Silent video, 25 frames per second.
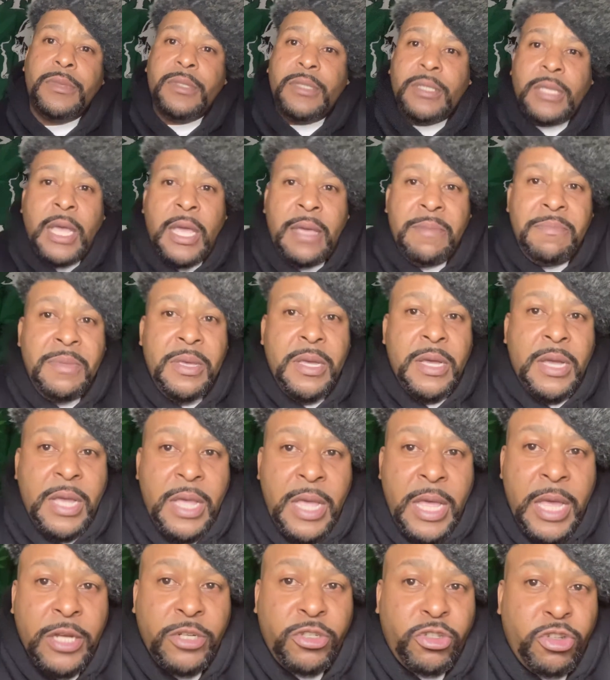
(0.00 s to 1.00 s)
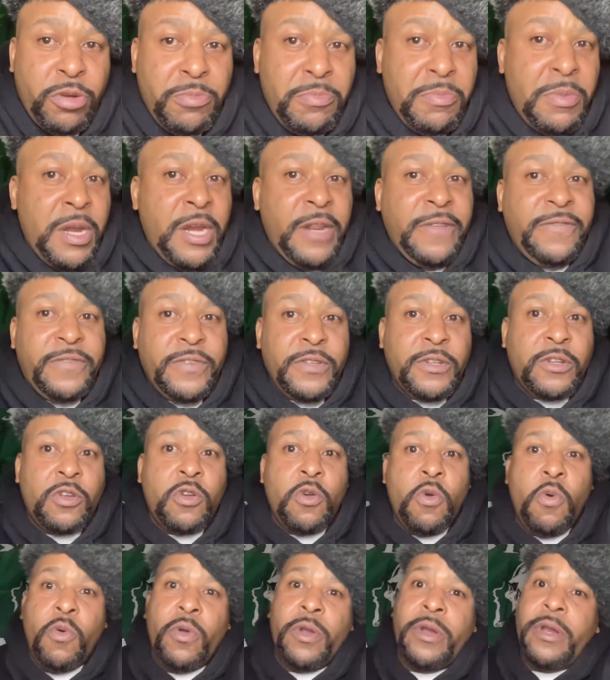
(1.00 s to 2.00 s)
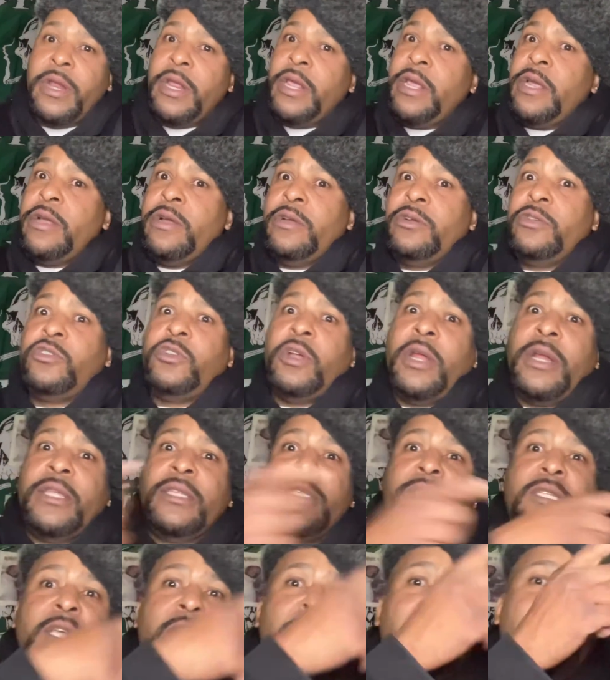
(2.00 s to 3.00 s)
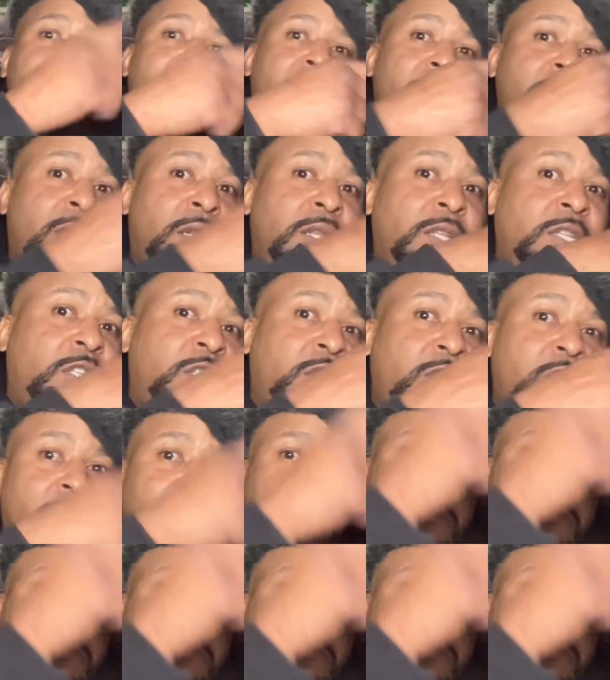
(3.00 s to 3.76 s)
Gave me an extra money for going there, trying to tell me hella shit